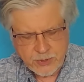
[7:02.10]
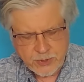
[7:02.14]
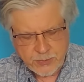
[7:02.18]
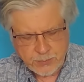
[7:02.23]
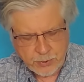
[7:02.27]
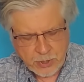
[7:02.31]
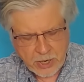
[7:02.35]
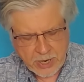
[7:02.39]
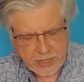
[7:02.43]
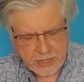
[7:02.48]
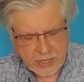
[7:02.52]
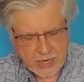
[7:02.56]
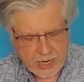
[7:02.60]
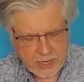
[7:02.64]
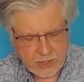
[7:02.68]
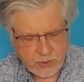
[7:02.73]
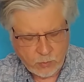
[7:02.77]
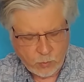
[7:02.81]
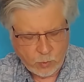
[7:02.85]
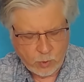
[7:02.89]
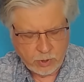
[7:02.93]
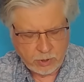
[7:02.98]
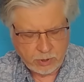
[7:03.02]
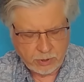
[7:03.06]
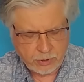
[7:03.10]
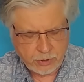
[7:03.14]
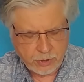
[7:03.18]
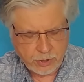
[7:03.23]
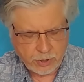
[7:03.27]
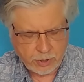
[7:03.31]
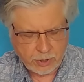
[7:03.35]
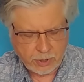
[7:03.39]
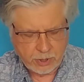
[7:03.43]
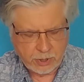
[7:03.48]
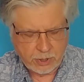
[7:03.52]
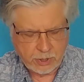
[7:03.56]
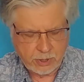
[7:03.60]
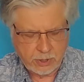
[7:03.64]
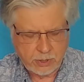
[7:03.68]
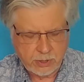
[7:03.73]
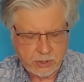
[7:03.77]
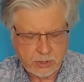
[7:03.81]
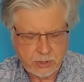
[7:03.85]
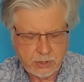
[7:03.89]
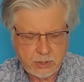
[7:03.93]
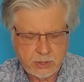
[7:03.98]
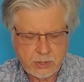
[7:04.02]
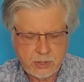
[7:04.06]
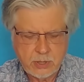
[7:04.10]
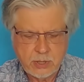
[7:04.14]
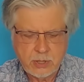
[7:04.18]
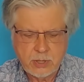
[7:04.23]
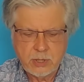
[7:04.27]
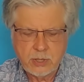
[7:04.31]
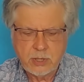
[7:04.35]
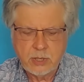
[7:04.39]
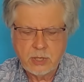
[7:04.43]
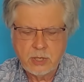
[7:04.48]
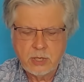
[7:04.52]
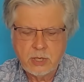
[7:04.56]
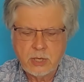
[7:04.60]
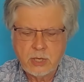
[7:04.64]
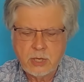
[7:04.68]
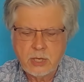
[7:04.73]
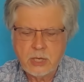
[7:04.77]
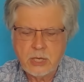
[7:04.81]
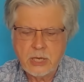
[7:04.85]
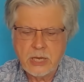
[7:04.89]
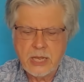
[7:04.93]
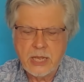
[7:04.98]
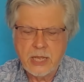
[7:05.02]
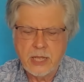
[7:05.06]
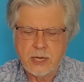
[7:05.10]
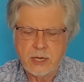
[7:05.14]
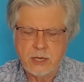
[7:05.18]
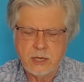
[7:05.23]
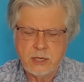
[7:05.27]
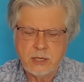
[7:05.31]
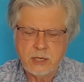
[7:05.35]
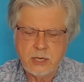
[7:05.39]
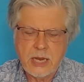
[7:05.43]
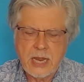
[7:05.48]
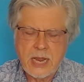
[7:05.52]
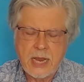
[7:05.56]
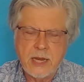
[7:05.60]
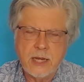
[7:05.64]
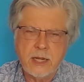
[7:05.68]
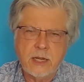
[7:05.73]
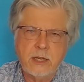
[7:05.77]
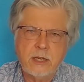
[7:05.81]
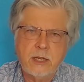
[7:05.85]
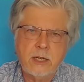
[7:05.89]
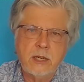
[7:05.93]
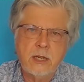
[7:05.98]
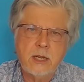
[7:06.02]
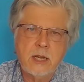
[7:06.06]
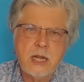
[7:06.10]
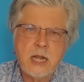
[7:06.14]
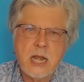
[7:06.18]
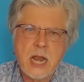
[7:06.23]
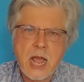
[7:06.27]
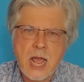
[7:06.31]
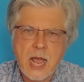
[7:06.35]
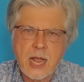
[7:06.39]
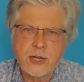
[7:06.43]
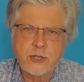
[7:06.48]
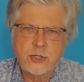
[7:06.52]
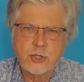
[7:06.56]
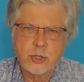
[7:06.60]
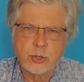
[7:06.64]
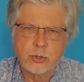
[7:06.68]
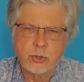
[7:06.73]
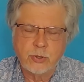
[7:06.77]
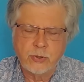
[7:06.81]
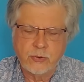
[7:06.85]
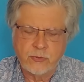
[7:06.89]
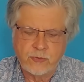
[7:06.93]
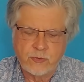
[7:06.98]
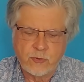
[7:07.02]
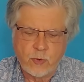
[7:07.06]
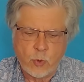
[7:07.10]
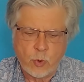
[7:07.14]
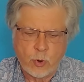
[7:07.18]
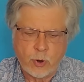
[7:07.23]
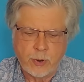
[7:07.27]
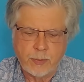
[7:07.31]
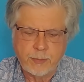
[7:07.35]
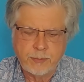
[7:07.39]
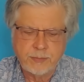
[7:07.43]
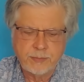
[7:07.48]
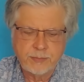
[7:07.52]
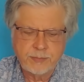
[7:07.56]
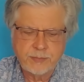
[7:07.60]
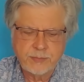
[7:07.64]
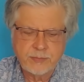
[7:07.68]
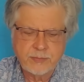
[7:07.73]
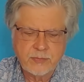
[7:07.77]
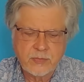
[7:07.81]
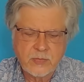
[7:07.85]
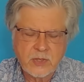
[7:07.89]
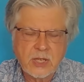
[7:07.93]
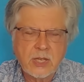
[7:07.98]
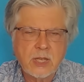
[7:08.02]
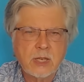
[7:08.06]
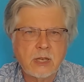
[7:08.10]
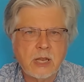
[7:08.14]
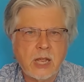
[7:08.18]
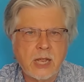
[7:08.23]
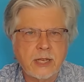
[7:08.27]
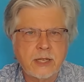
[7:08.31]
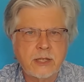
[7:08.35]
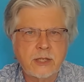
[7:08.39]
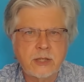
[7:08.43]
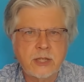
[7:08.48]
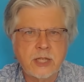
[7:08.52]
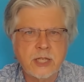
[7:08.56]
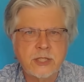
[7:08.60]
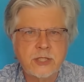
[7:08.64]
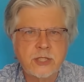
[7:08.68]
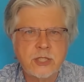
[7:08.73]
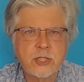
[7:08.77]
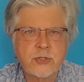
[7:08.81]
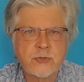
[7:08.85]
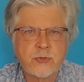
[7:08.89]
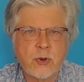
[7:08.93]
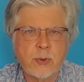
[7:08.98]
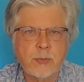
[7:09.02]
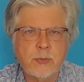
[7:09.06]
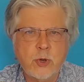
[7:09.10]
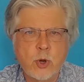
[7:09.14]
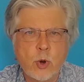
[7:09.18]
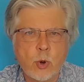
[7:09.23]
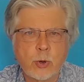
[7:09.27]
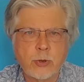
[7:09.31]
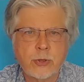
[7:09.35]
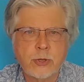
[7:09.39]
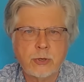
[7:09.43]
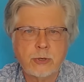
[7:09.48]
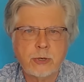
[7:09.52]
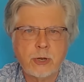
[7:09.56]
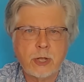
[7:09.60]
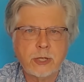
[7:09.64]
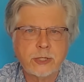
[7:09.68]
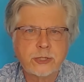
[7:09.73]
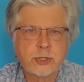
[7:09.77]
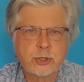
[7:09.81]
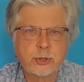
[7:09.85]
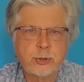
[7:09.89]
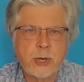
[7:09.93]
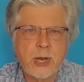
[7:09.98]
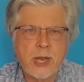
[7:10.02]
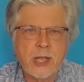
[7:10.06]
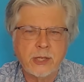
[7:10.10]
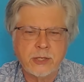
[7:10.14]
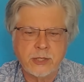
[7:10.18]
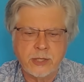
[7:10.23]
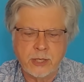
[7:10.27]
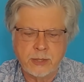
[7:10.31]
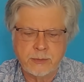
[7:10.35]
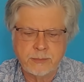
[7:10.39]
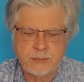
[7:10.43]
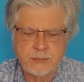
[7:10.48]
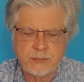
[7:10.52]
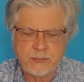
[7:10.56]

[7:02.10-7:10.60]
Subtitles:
prehnite will occur in a nodular form, like this is from Northern Australia,